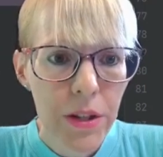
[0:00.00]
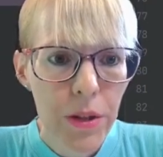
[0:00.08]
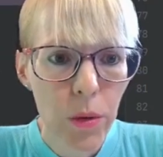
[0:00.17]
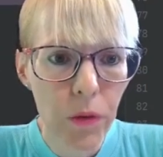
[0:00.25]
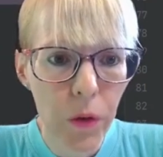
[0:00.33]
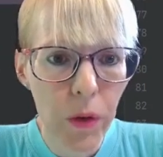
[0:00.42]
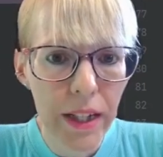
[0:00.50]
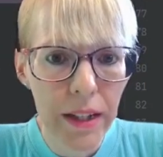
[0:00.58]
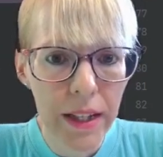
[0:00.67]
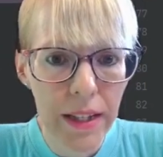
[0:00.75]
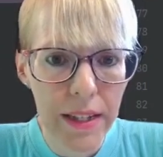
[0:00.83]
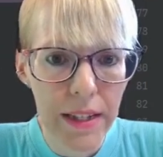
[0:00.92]
To avoid
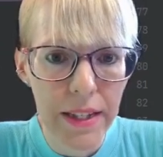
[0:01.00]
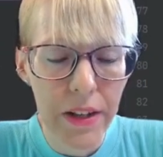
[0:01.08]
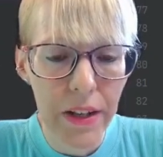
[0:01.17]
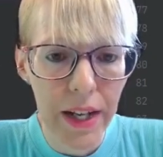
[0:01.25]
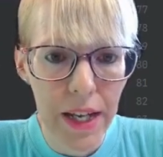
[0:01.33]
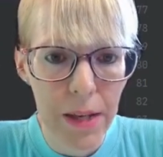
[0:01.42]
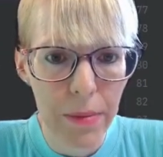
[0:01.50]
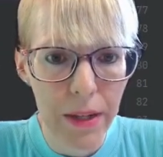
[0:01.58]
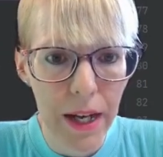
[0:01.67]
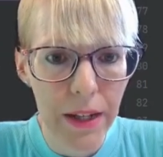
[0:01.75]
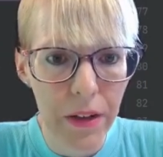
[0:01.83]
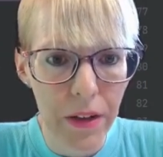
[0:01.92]
unnecessary
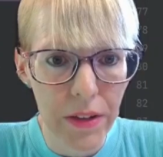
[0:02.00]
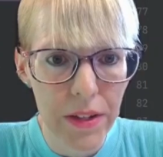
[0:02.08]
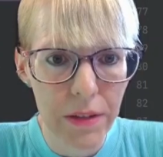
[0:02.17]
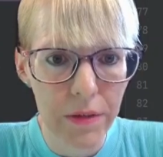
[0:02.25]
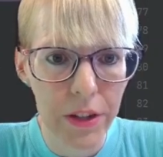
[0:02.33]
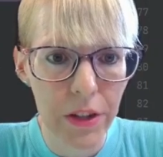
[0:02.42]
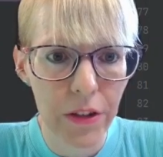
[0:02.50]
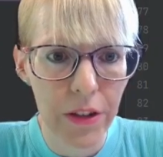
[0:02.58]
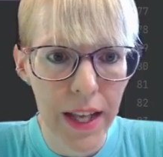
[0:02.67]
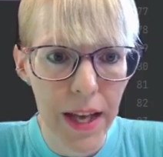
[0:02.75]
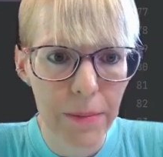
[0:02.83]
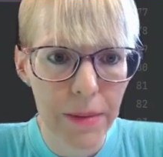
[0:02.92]
API calls that return
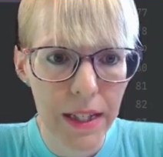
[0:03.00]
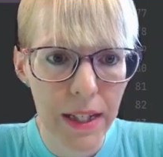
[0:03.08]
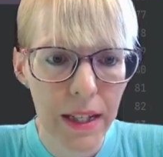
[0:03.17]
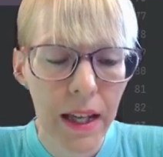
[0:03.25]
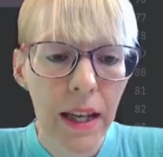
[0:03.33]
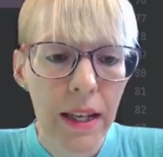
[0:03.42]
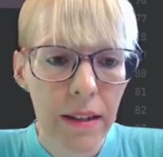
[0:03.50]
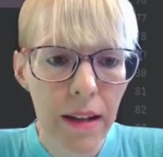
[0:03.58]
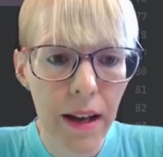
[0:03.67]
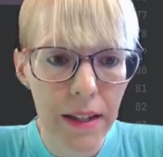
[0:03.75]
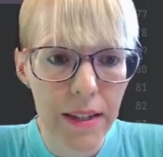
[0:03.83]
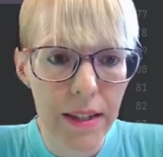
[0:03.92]
an empty,
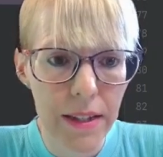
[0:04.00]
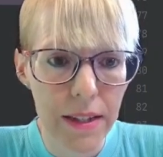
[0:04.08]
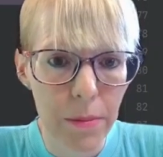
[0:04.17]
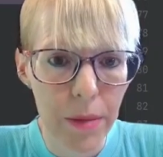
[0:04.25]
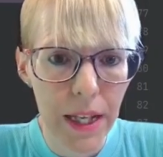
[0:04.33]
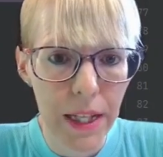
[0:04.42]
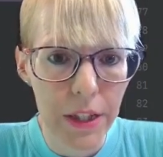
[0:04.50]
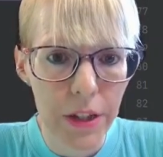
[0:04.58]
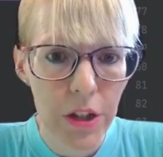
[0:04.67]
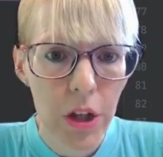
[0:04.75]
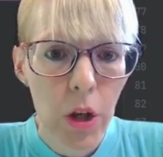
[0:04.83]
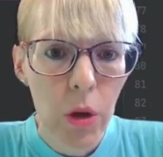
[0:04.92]
non-existent
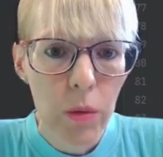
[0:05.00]
page,